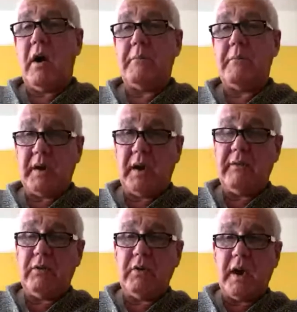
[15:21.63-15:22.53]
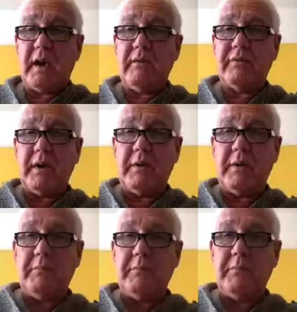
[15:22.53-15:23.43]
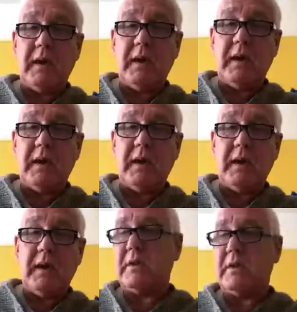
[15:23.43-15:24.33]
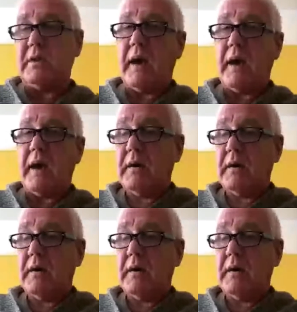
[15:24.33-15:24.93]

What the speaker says: I'm going to give you negative feedback, even if they're in the right,